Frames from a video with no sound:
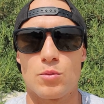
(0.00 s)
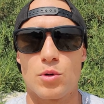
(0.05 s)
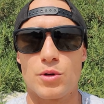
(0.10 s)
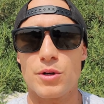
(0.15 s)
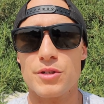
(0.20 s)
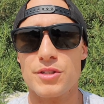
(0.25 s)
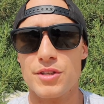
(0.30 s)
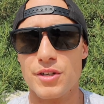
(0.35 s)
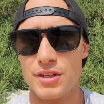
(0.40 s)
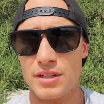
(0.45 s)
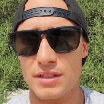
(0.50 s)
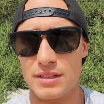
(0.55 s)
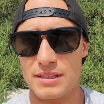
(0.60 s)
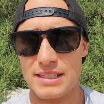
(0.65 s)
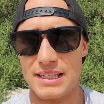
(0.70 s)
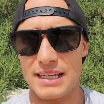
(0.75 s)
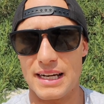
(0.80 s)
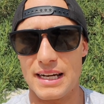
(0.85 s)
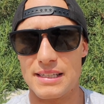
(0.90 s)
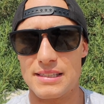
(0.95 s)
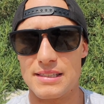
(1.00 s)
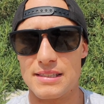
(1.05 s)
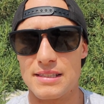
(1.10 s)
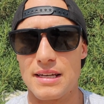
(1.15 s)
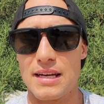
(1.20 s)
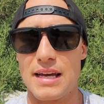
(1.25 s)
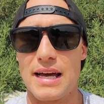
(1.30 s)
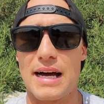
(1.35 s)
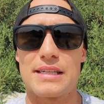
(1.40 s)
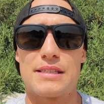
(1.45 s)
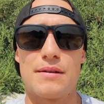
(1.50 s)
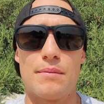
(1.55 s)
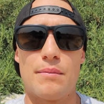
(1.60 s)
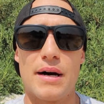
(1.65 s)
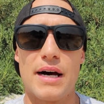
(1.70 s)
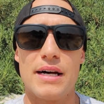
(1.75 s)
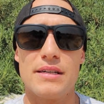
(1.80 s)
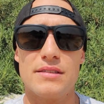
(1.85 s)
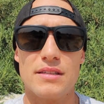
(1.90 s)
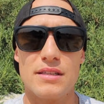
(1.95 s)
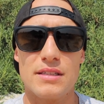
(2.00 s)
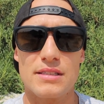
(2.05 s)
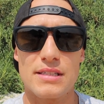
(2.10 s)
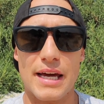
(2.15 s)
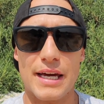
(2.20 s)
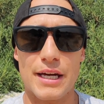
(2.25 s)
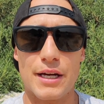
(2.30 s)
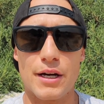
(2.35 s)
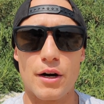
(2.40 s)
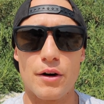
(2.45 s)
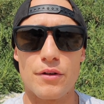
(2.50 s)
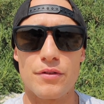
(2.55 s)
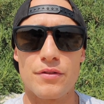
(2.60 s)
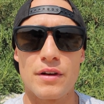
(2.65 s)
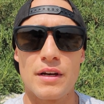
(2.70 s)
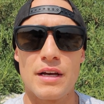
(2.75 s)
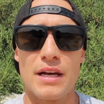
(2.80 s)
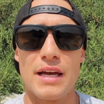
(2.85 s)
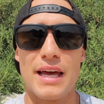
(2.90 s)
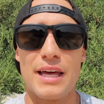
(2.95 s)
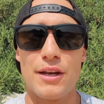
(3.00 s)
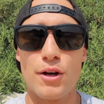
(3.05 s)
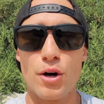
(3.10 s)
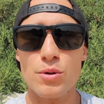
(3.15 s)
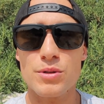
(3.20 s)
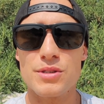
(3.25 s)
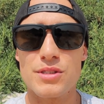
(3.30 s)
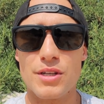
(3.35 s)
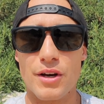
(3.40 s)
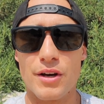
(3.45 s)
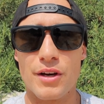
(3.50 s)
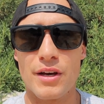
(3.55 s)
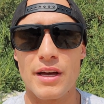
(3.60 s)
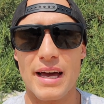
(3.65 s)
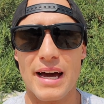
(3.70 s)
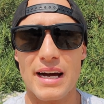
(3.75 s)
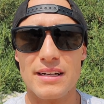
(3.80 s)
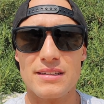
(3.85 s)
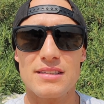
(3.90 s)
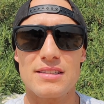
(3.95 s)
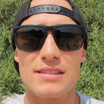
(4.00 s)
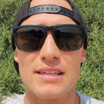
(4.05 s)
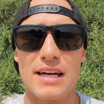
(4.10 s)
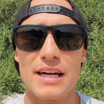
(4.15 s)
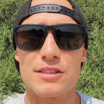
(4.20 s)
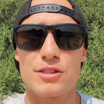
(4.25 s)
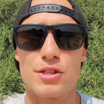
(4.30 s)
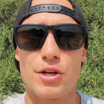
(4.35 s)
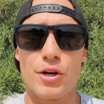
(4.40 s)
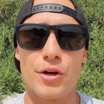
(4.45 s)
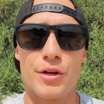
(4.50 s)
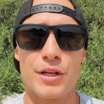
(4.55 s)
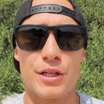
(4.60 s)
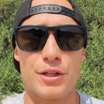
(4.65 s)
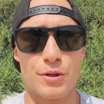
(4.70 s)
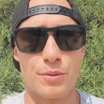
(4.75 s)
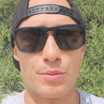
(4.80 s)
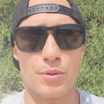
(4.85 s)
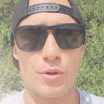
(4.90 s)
We're also going to discuss how to master the takeoff and also how to start turning your